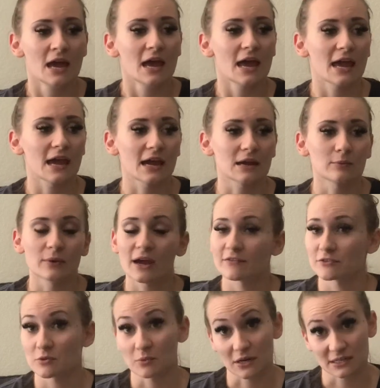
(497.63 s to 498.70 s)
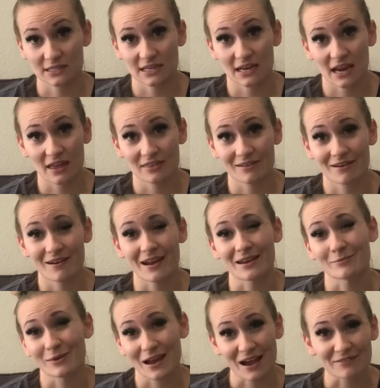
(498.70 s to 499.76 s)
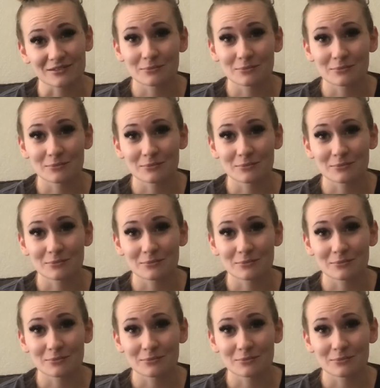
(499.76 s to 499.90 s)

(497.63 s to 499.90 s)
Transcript: and we have to work together, and we have to